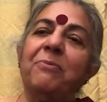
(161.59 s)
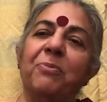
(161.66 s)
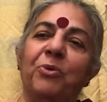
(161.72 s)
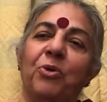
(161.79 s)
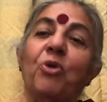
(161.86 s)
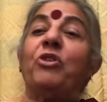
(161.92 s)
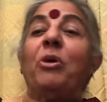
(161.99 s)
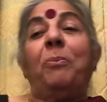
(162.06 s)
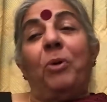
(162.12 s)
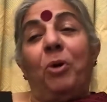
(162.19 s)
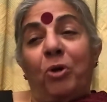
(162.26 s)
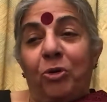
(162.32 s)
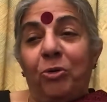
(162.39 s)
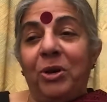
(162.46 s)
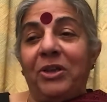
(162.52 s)
wrote a
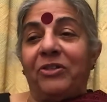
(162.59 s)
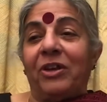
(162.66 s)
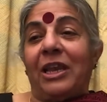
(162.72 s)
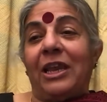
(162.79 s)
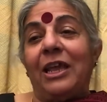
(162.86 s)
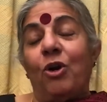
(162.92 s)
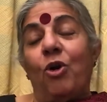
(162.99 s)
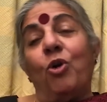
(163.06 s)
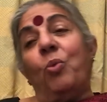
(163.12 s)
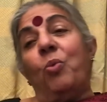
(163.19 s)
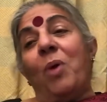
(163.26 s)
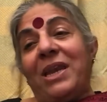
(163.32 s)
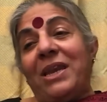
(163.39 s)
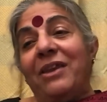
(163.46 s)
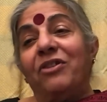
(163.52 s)
book recently called
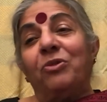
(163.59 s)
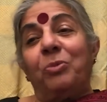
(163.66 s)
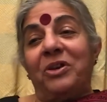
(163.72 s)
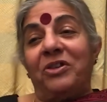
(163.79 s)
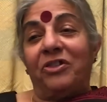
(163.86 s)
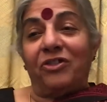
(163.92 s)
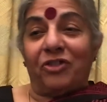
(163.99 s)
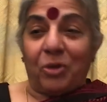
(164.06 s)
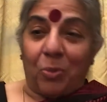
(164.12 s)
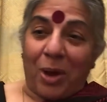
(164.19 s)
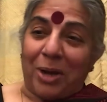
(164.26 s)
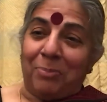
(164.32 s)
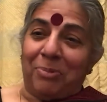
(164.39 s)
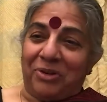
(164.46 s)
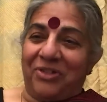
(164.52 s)
Oneness versus the
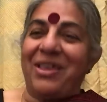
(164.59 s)
1%.